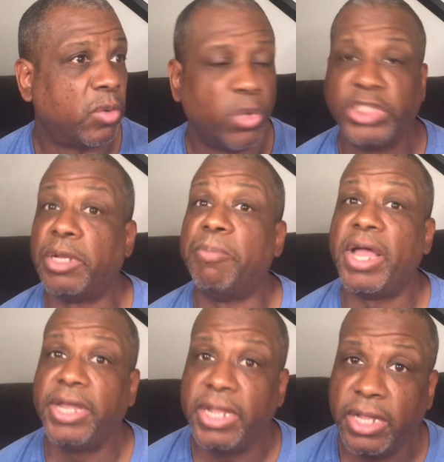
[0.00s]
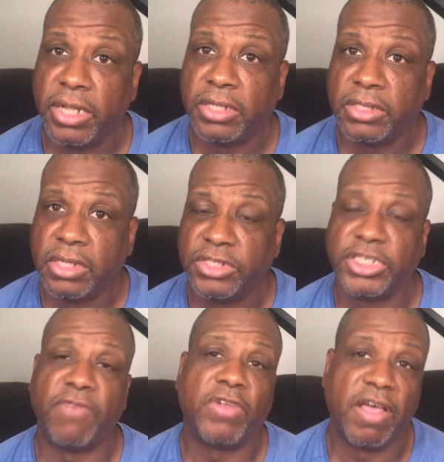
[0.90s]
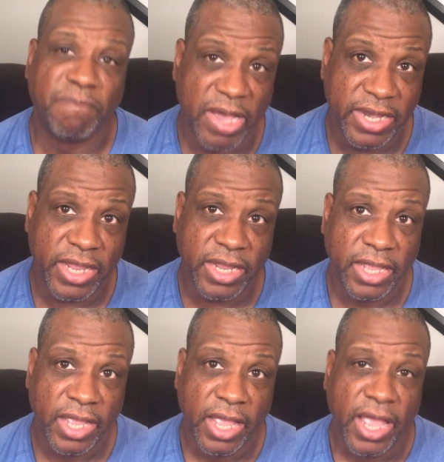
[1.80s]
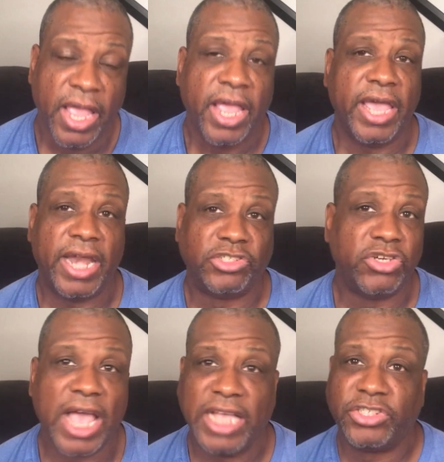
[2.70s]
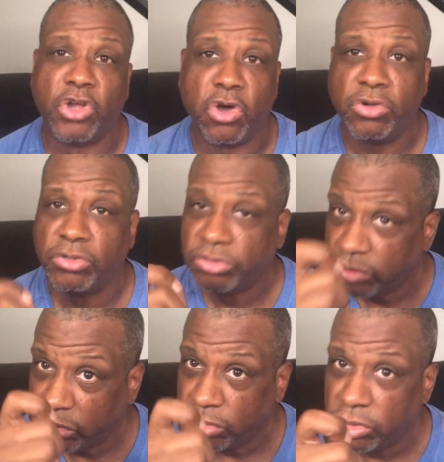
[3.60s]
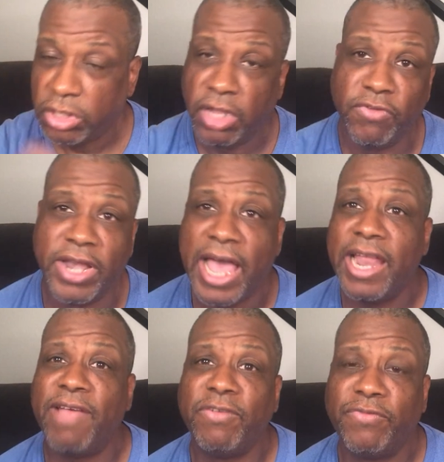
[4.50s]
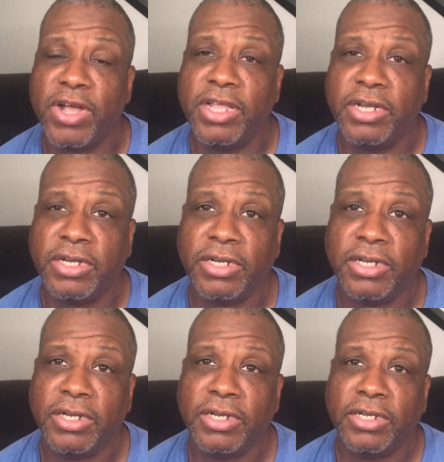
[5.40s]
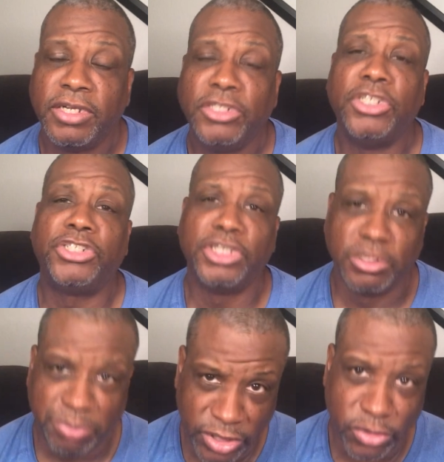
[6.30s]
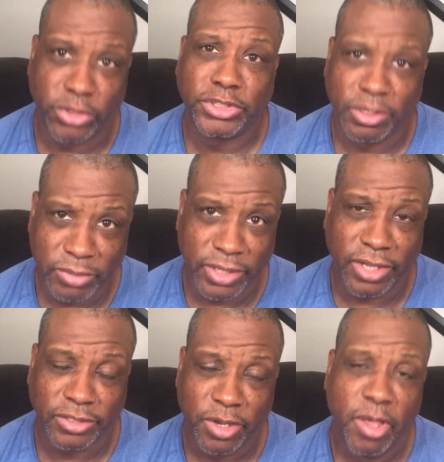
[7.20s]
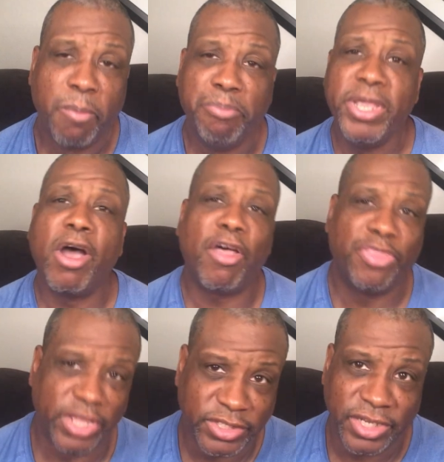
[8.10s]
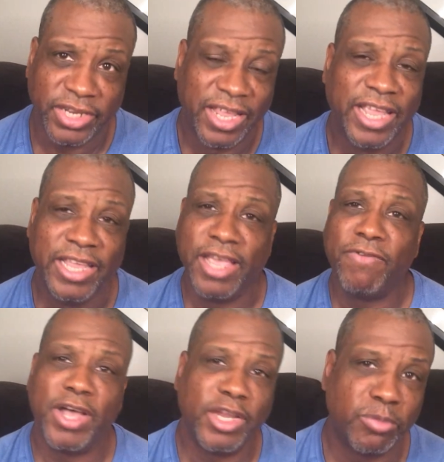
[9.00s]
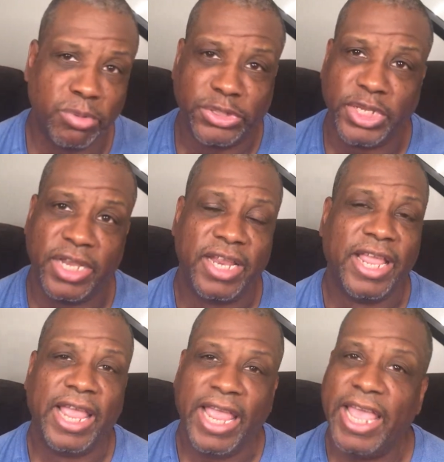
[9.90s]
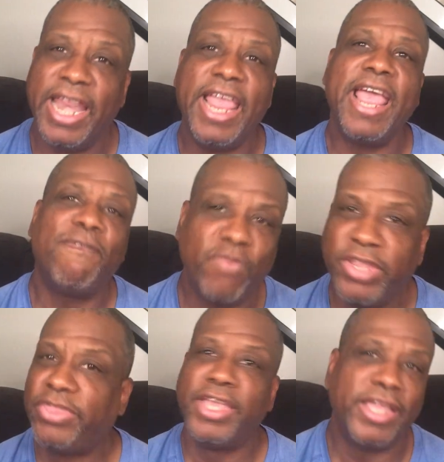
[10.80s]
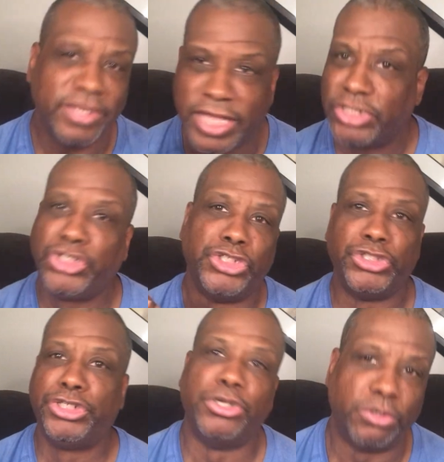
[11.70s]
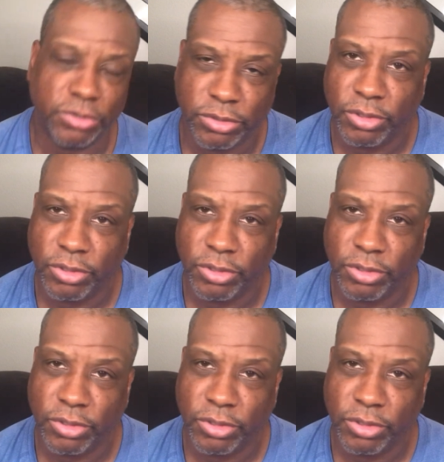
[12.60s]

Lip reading: what is it, Monday? Self-Love Monday. And as you guys know, if you're not having fun, you should be doing something else. Be authentic. Give 100% in everything that you do.